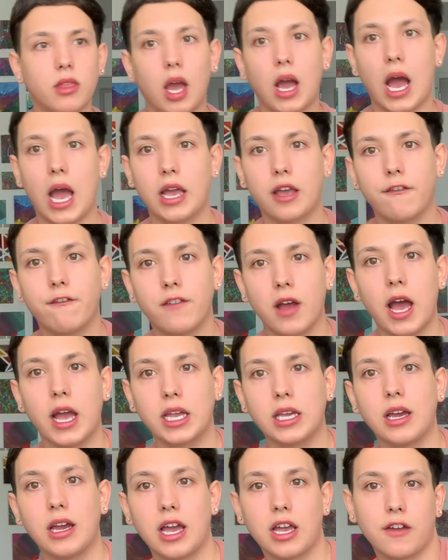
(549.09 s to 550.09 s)
I
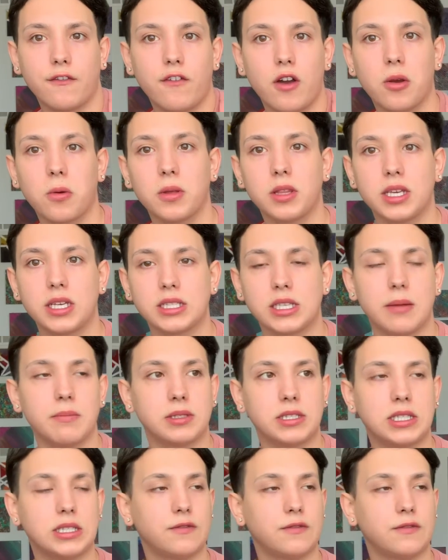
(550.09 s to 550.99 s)
can fuck with this. I'm